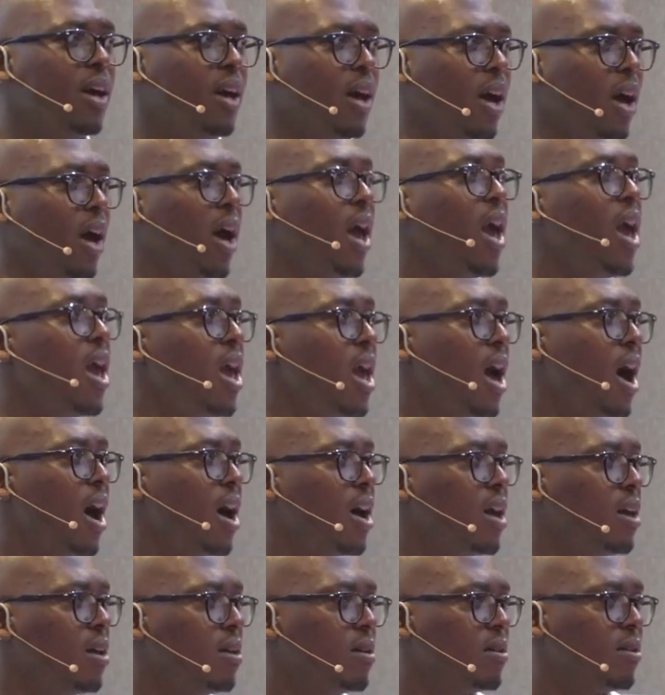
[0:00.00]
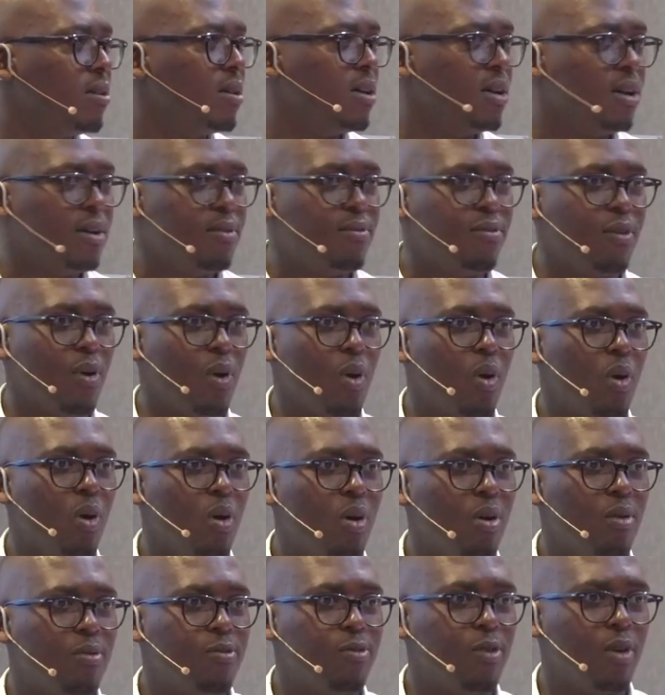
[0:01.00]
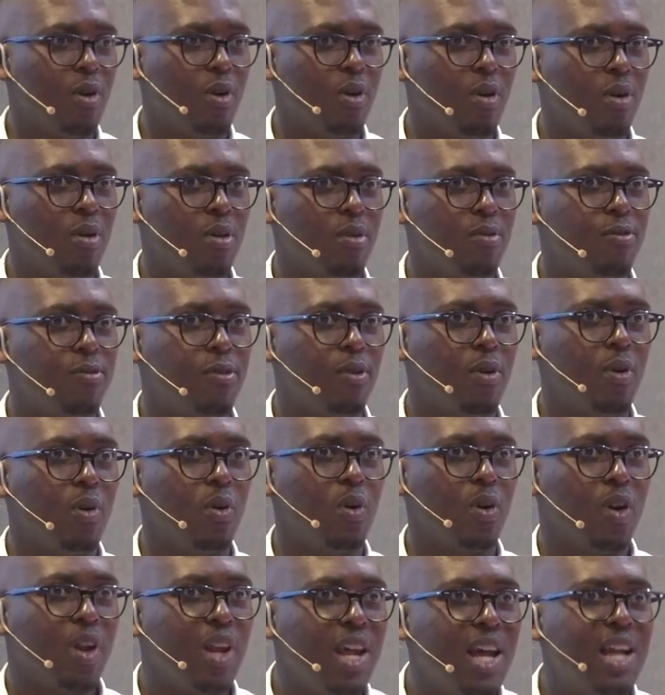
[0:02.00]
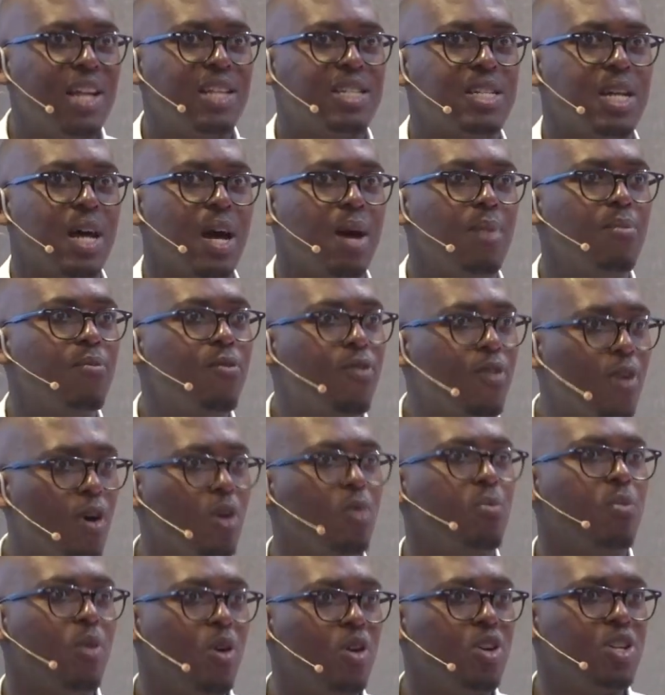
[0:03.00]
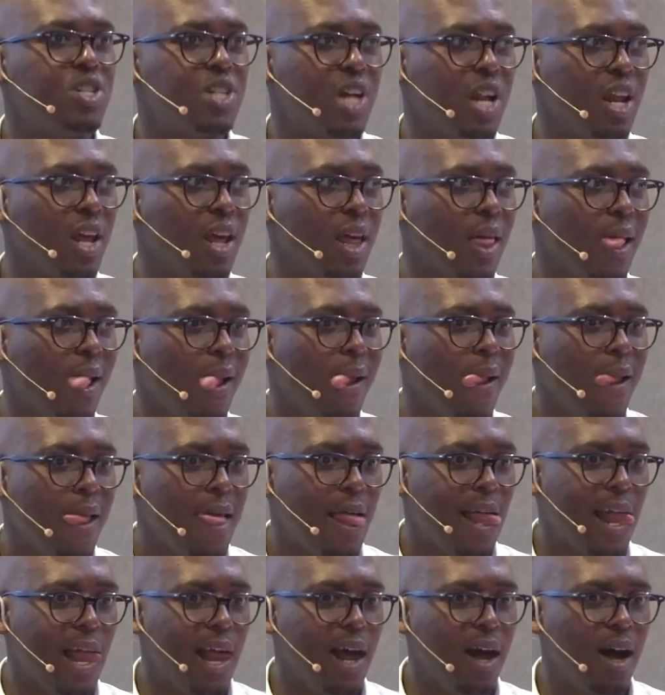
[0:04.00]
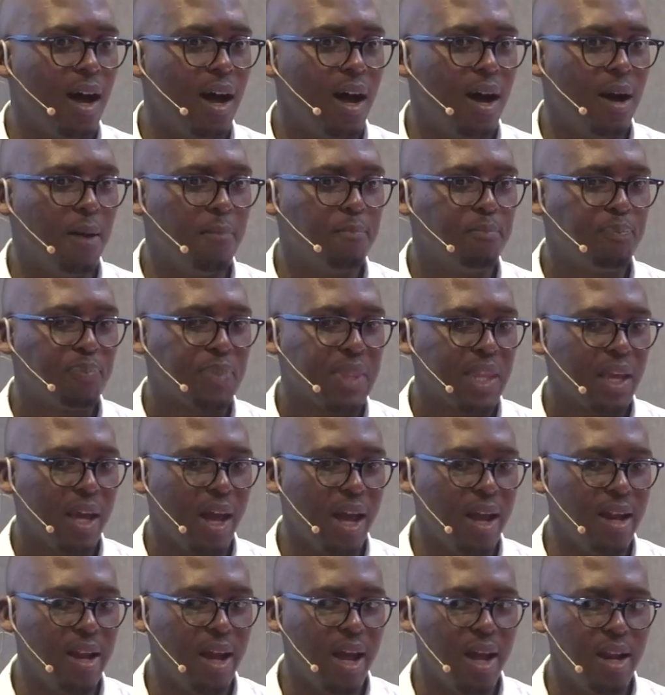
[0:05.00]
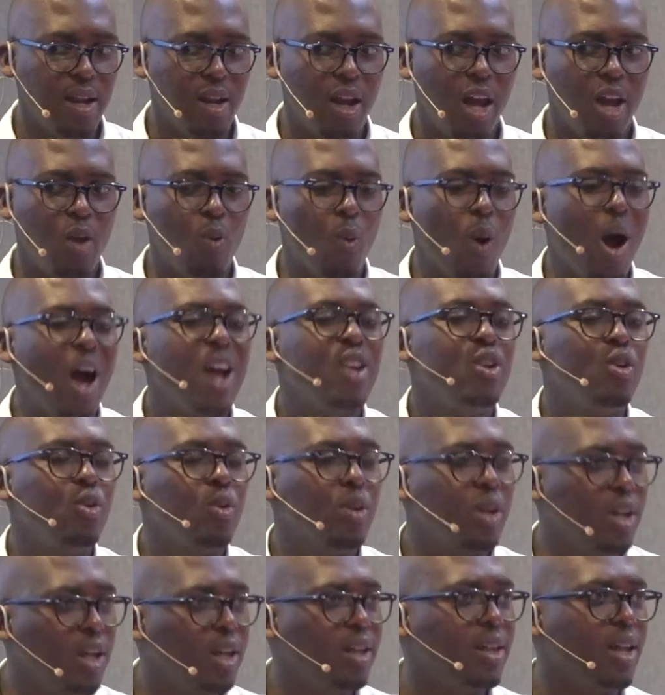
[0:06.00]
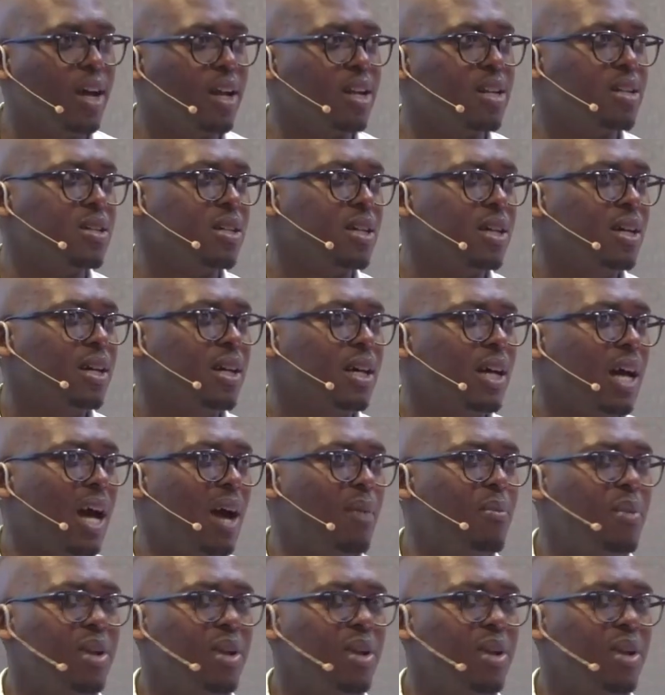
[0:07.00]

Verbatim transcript: uh, A I for, for, for real-time fraud monitoring. Uh, and, and, and why do you need that? I